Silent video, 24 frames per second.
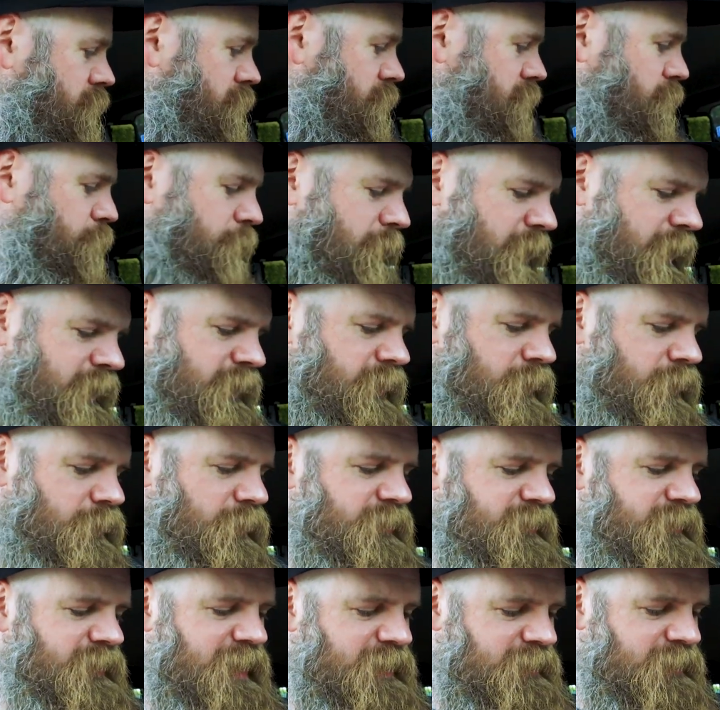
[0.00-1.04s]
The plan now
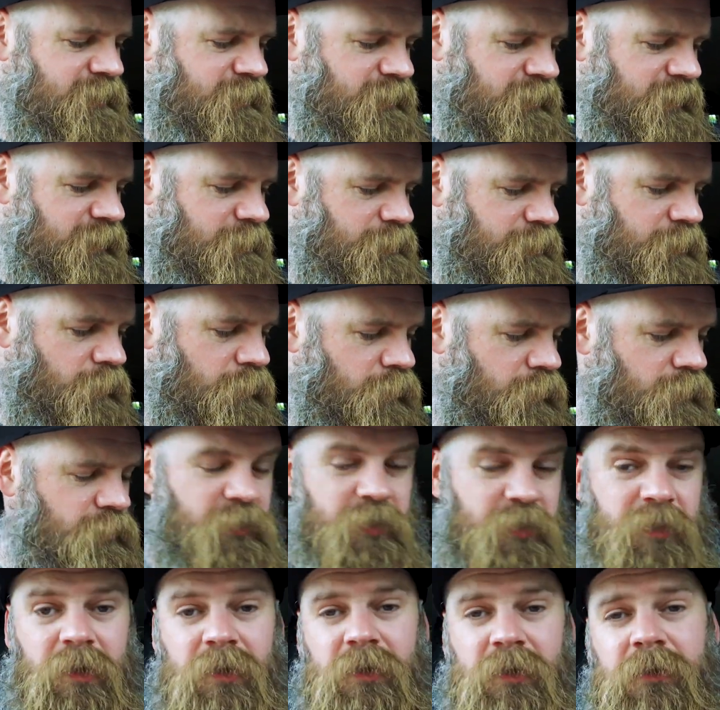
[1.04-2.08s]
is head to the lab, get orders
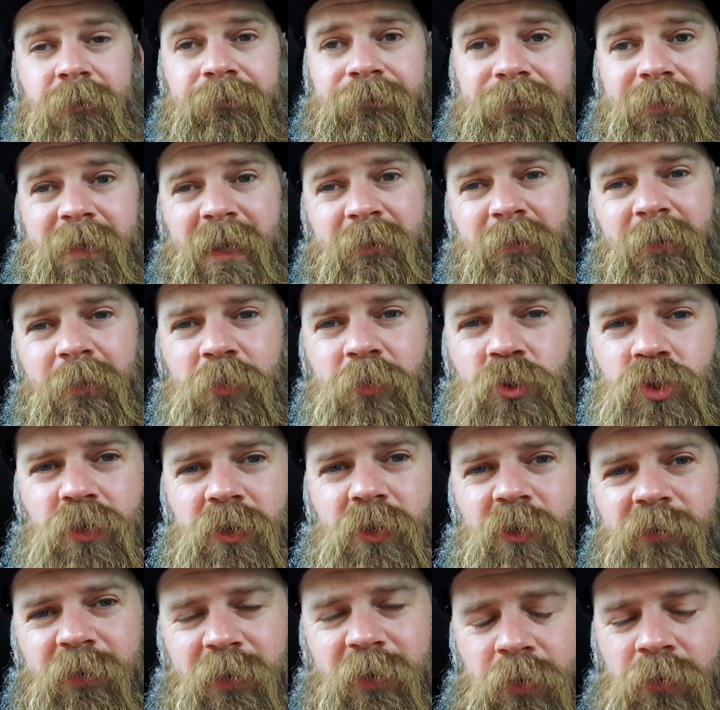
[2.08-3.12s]
done, then maybe shoot
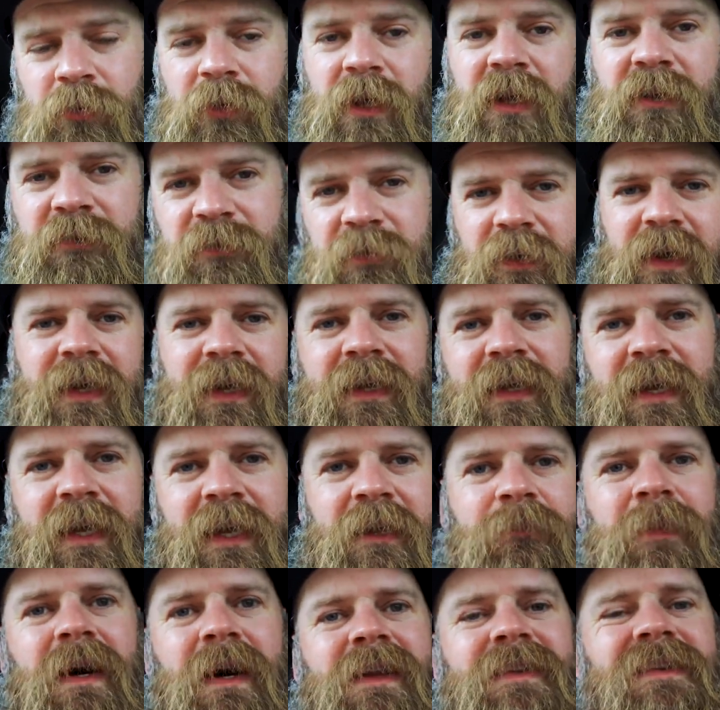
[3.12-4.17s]
this video if I
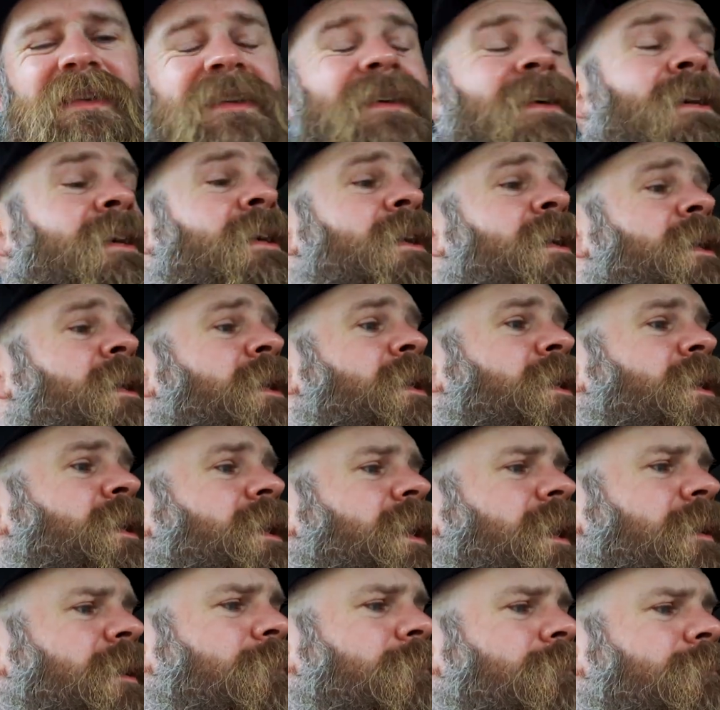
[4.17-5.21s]
can manage it.
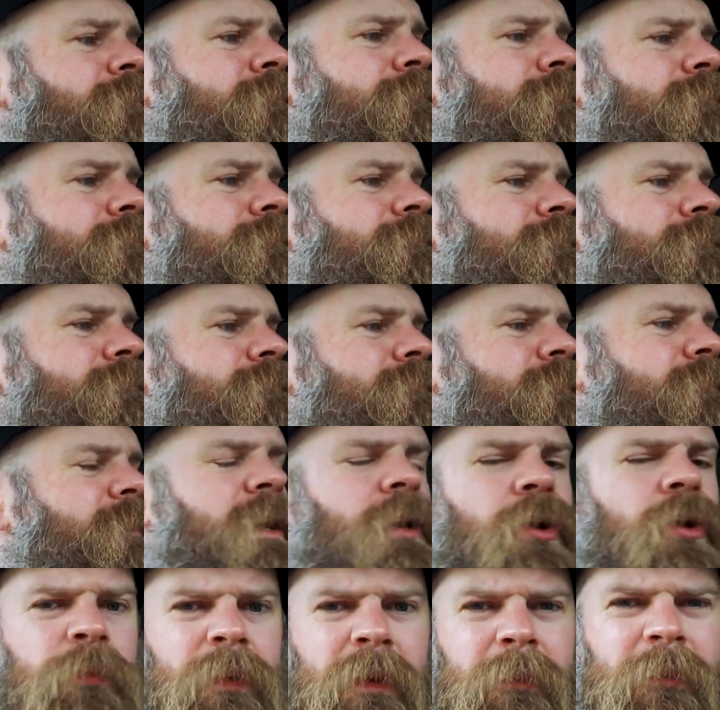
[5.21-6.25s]
Um,
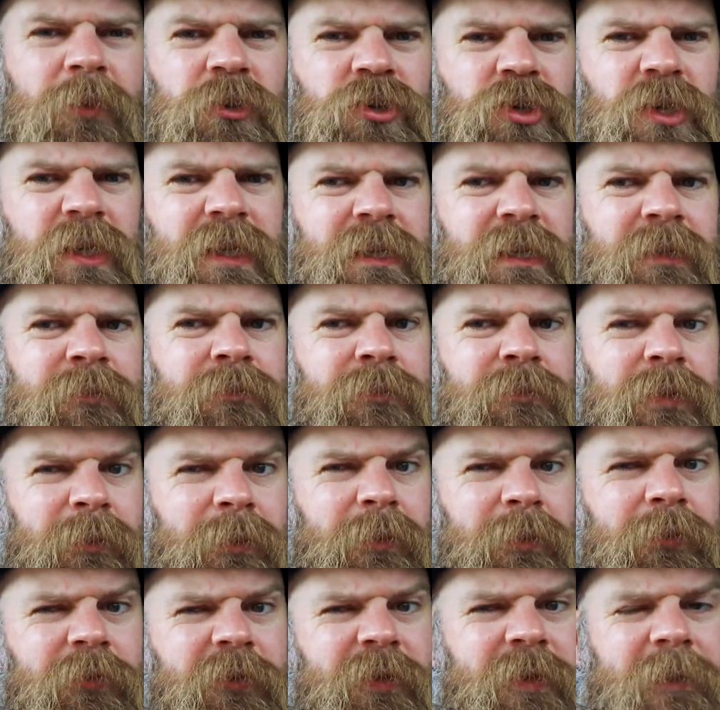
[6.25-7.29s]
it could be a bit tricky, but we
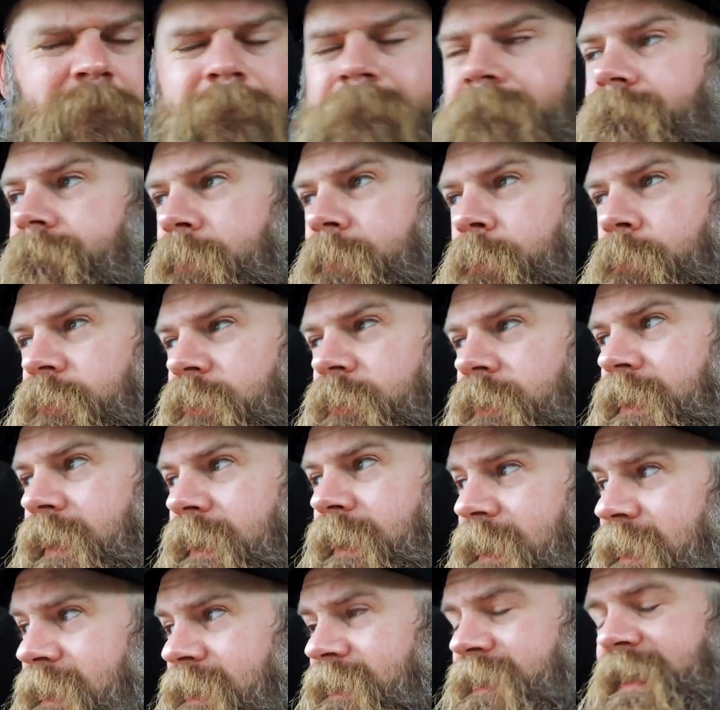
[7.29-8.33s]
will see. We will see. I
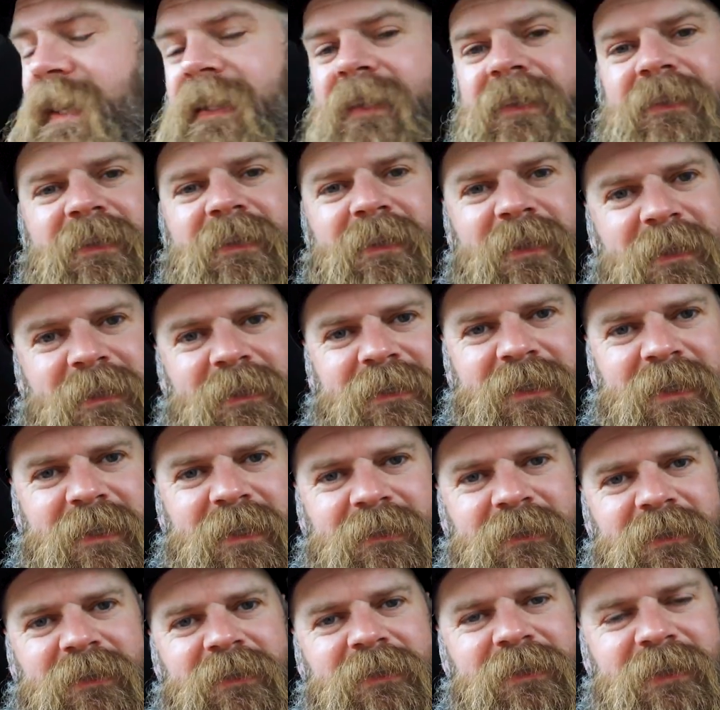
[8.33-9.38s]
like a challenge, I like a
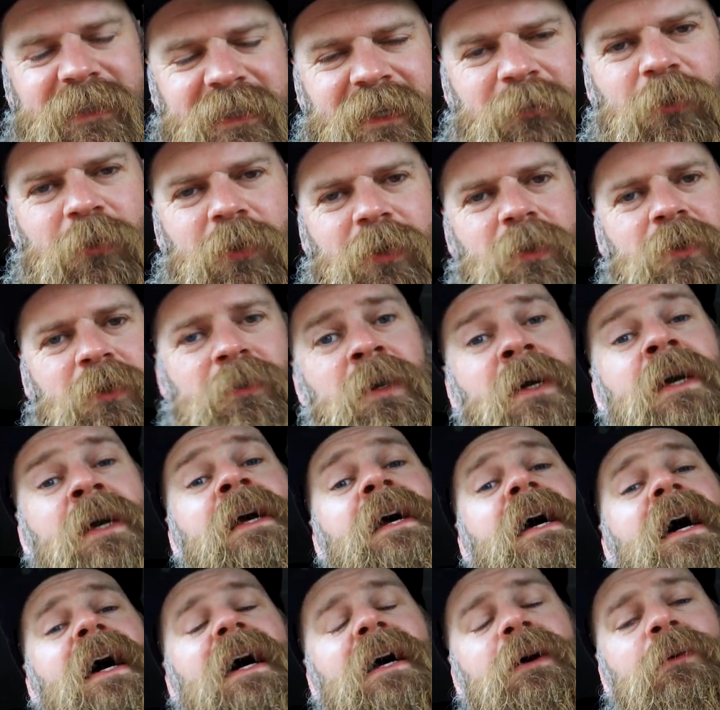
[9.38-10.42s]
challenge. Right, I'm gonna go.
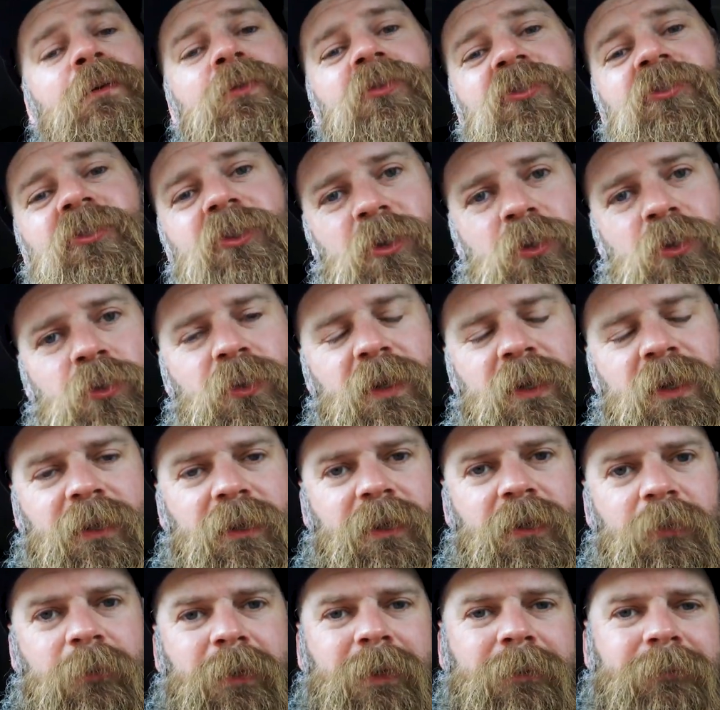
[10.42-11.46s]
I will see you in a
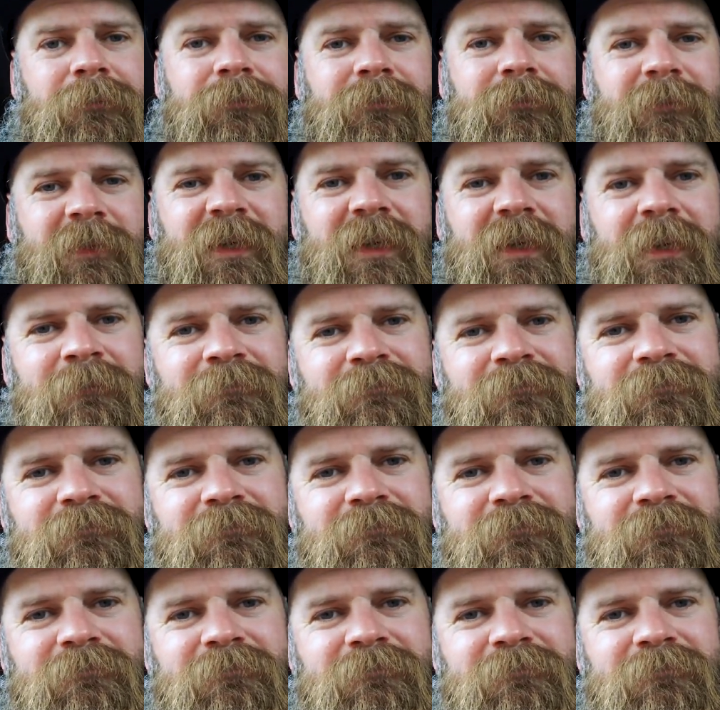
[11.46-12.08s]
little bit. See ya.